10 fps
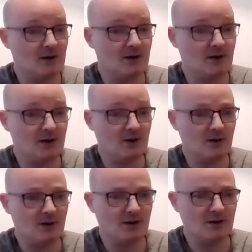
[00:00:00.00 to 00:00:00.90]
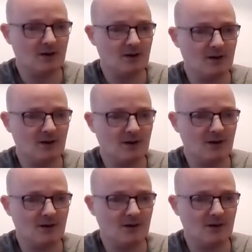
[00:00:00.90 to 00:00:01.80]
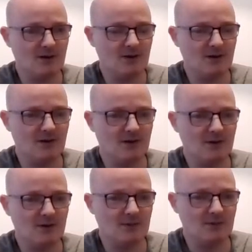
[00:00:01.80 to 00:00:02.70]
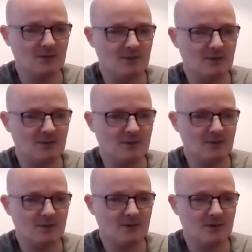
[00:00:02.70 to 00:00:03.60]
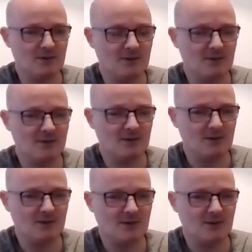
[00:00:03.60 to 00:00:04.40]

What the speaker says: The person shown says nothing.